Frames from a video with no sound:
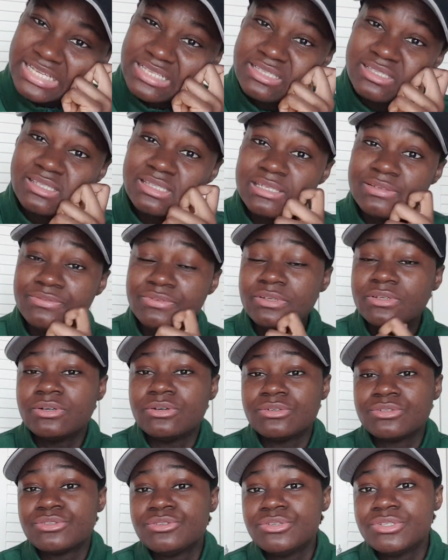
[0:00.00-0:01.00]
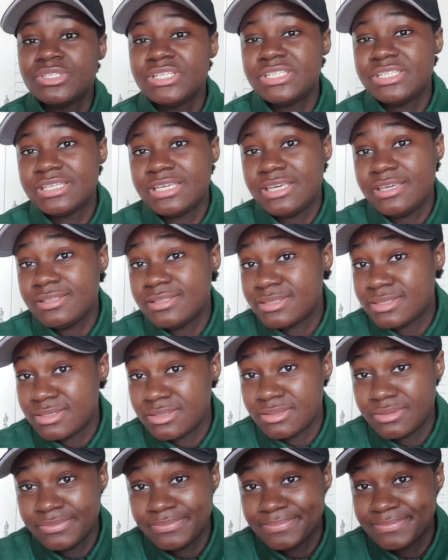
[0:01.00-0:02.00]
it's difficult to teach
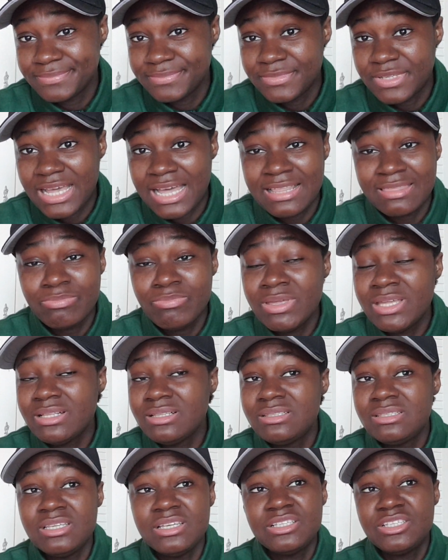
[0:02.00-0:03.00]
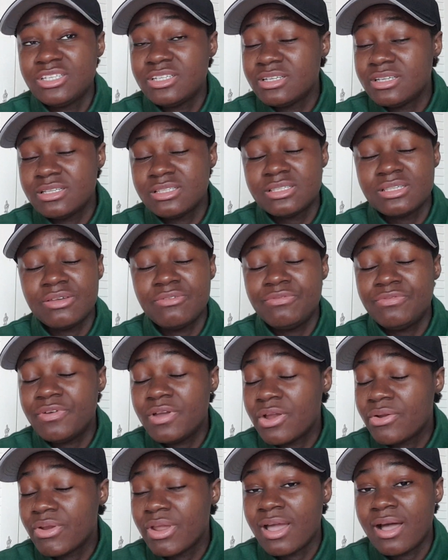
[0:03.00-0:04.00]
kids i mean teaching is a
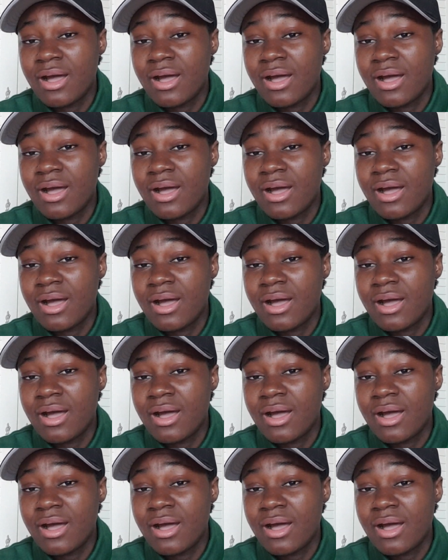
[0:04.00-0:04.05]
very